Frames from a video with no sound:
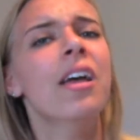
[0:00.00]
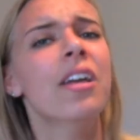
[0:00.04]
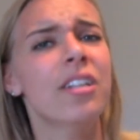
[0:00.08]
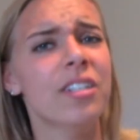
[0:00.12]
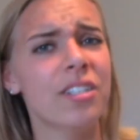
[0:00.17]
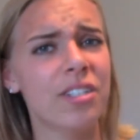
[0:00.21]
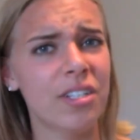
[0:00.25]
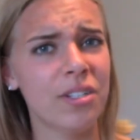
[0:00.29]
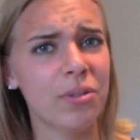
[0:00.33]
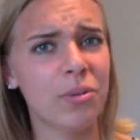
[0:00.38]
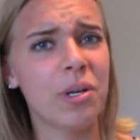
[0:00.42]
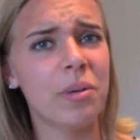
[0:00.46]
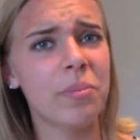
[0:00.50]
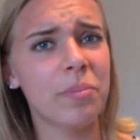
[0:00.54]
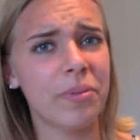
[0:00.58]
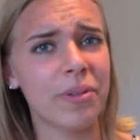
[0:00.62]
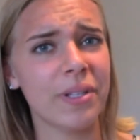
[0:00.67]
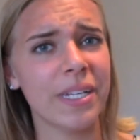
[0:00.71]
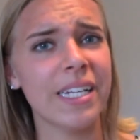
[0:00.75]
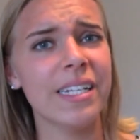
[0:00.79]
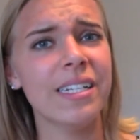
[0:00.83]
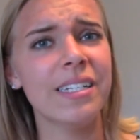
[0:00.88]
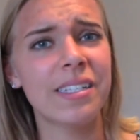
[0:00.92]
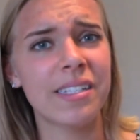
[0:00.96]
to
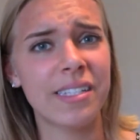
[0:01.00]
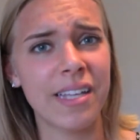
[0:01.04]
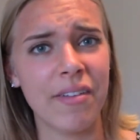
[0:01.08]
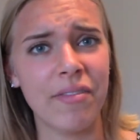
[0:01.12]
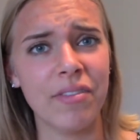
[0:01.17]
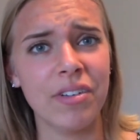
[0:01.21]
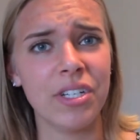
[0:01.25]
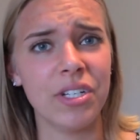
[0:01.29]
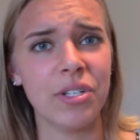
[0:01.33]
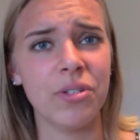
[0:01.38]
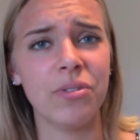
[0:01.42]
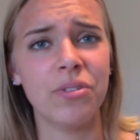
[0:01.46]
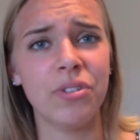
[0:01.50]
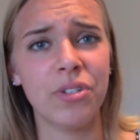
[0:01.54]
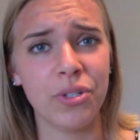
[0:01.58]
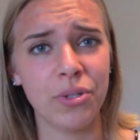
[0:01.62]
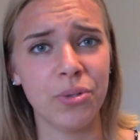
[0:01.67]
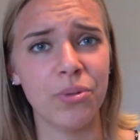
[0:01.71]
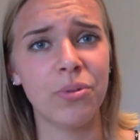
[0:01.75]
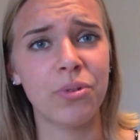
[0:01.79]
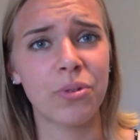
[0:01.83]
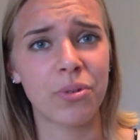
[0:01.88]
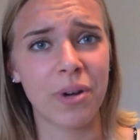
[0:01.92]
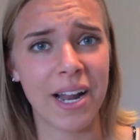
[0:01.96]
complete
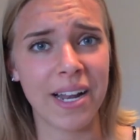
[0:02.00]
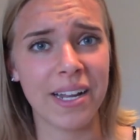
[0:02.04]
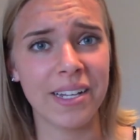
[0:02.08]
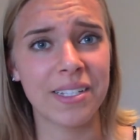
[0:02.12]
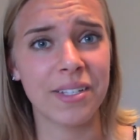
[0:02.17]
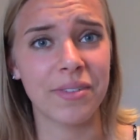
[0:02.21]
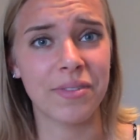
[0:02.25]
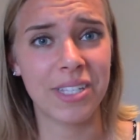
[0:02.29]
72 credits